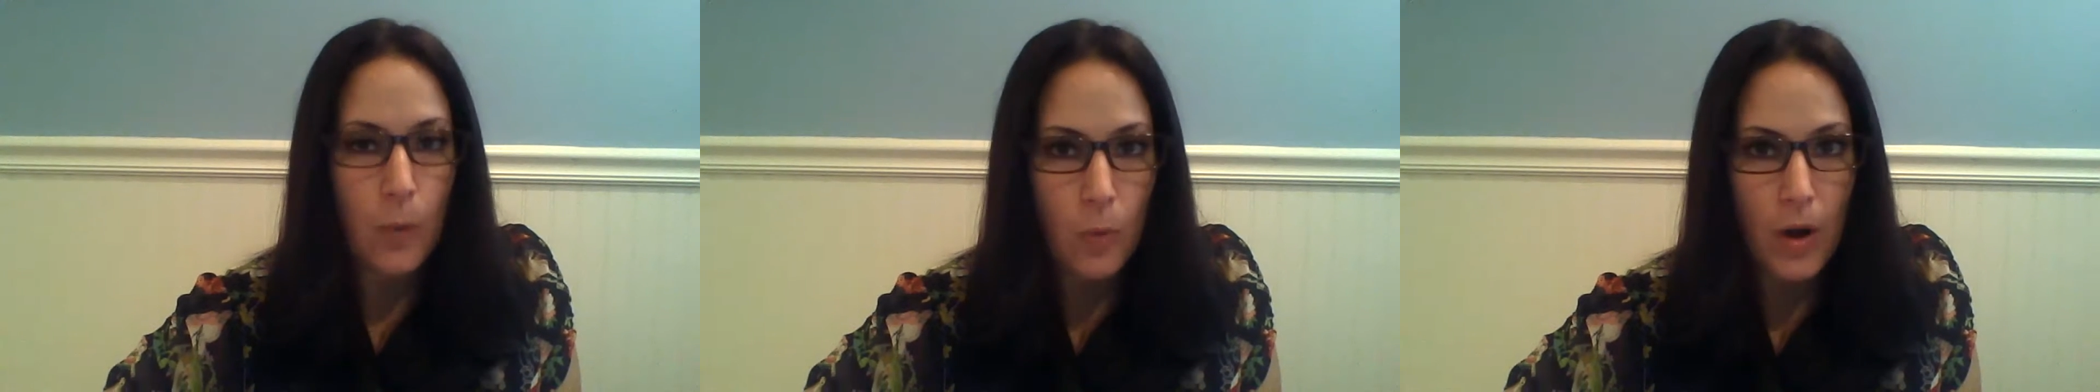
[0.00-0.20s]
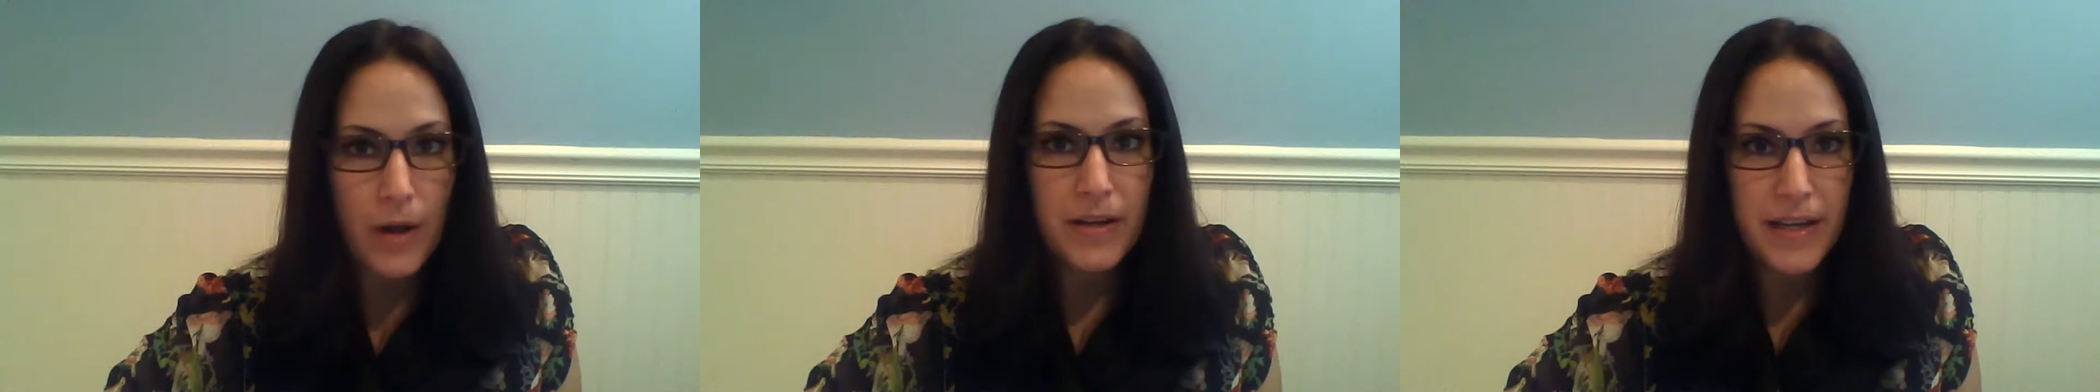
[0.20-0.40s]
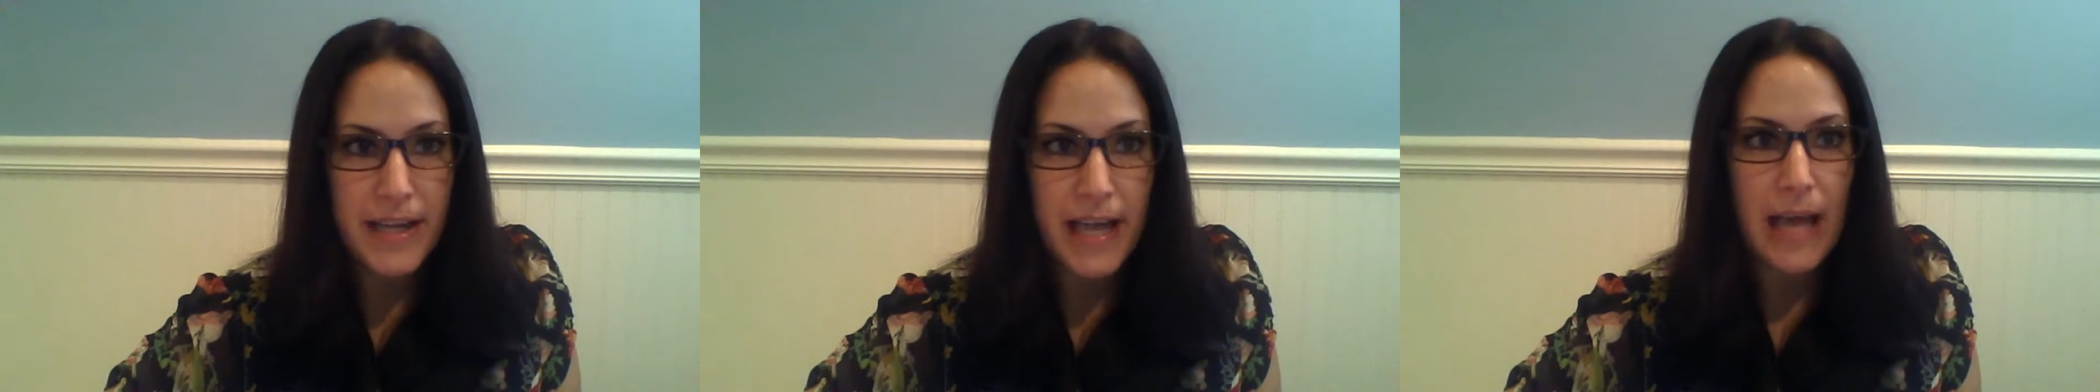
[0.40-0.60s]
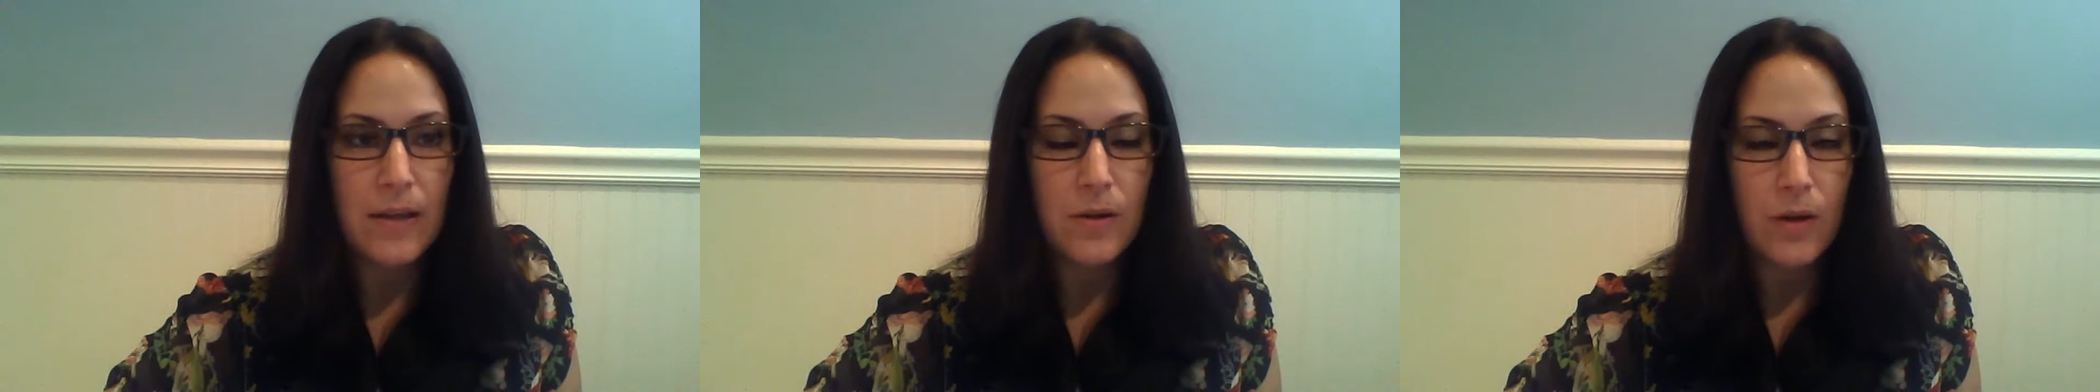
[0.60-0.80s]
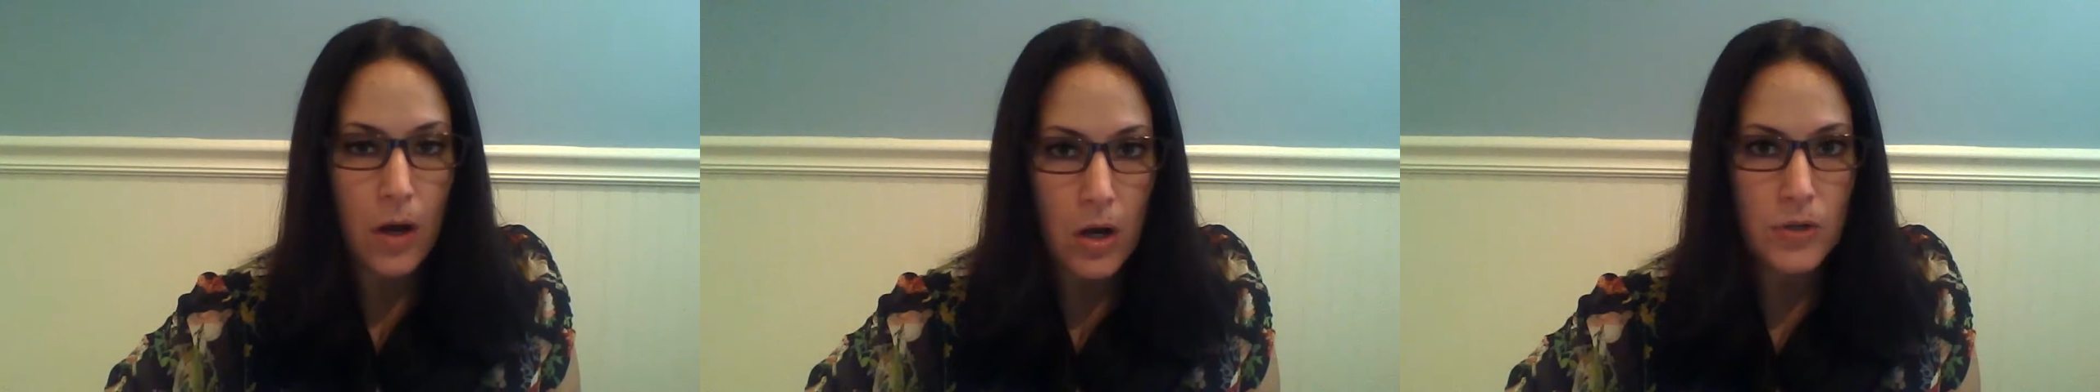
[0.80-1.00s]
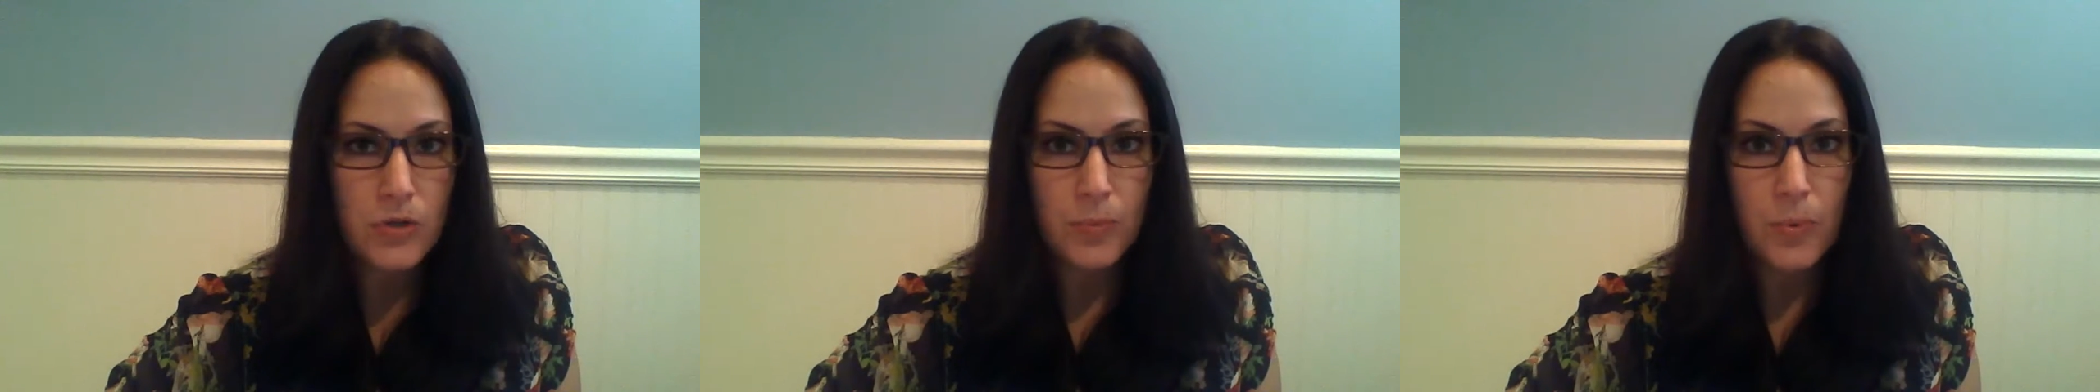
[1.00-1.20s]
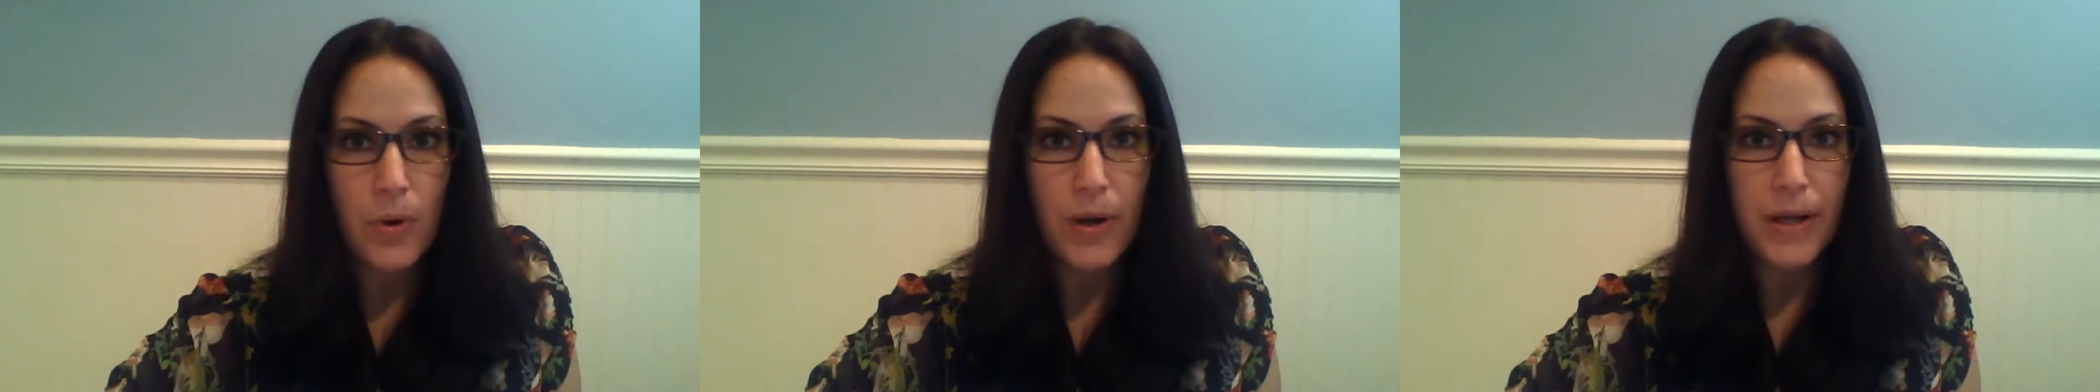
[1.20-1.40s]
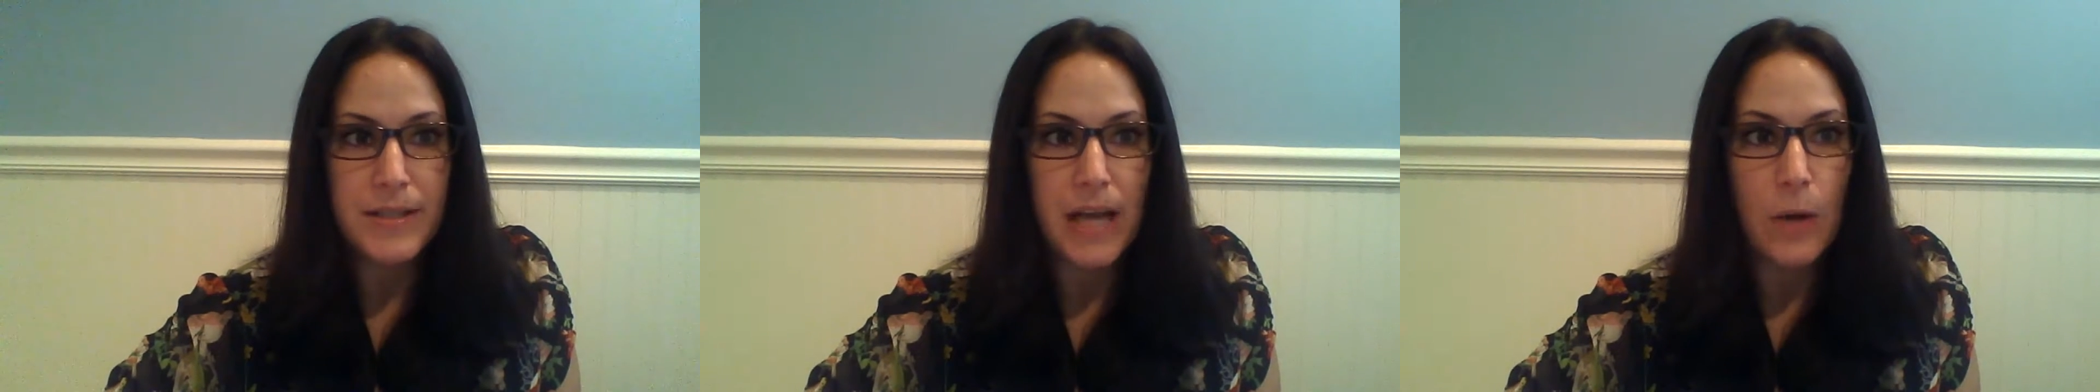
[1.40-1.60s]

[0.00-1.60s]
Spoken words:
want you to get 100 points.